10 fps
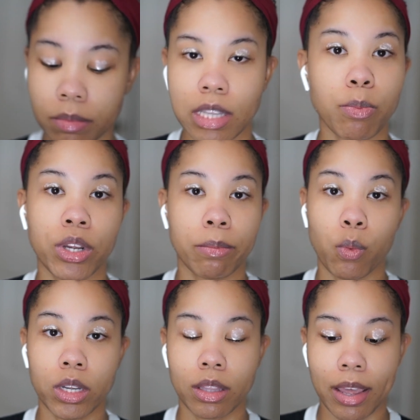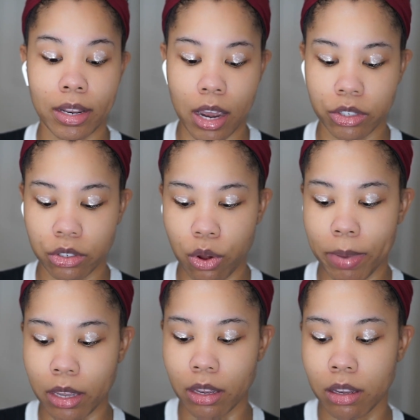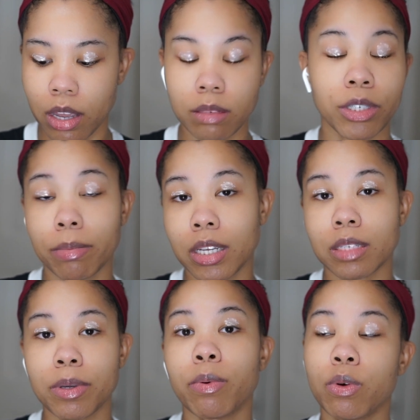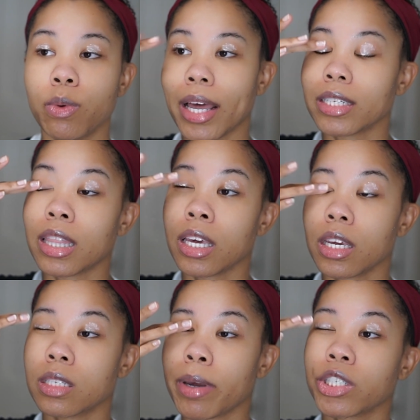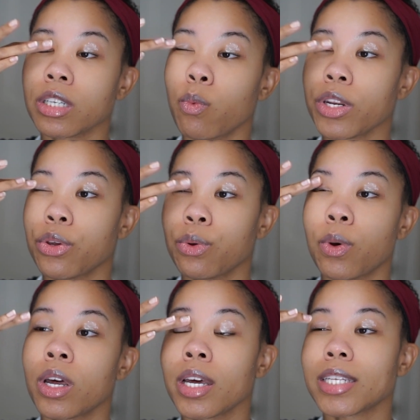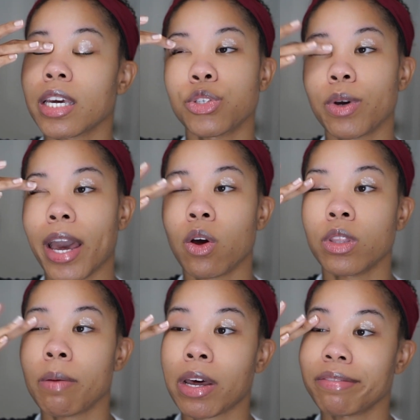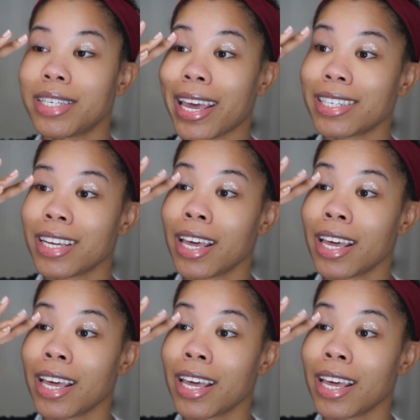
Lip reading: That's point number one, that doctors don't make as much money as people would like to think, especially when you take into account the amount of debt